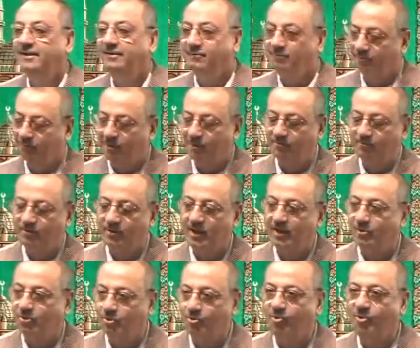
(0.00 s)
What we are
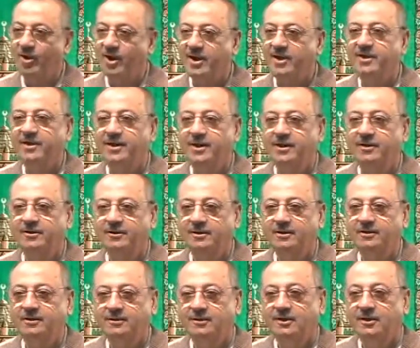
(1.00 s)
required here
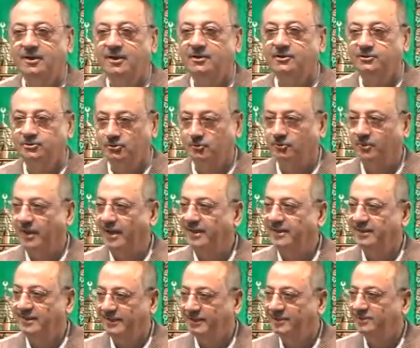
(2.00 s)
to
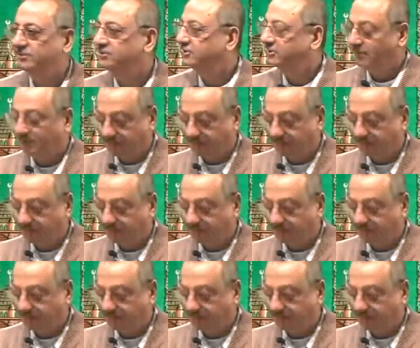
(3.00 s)
write is